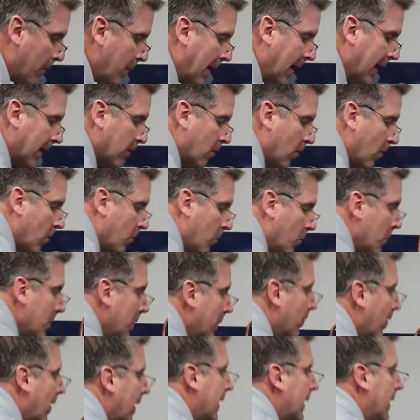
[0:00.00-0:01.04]
back on. We'll be
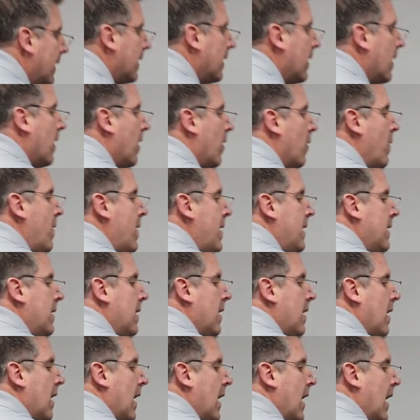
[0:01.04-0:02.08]
ready to go.
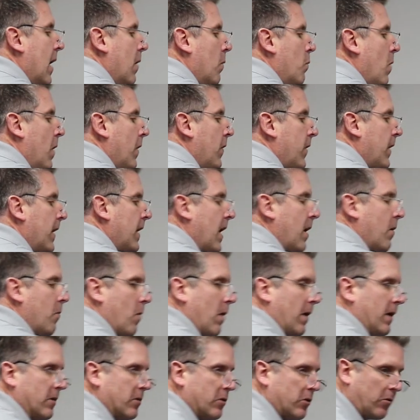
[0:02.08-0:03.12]
Uh, one thing I
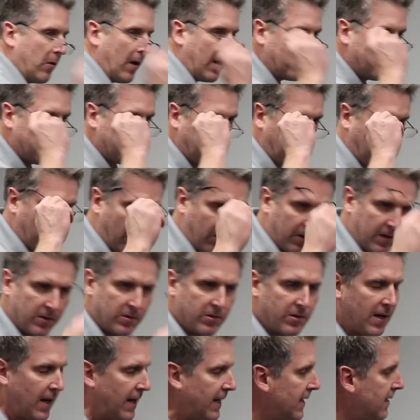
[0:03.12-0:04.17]
want to stress though
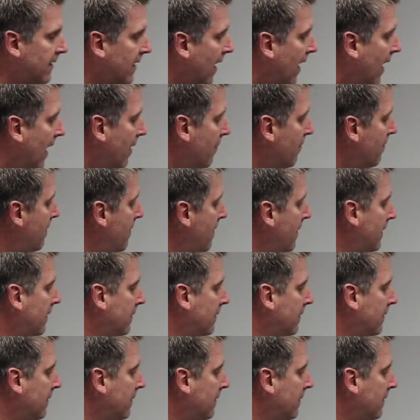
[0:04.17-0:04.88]
is anytime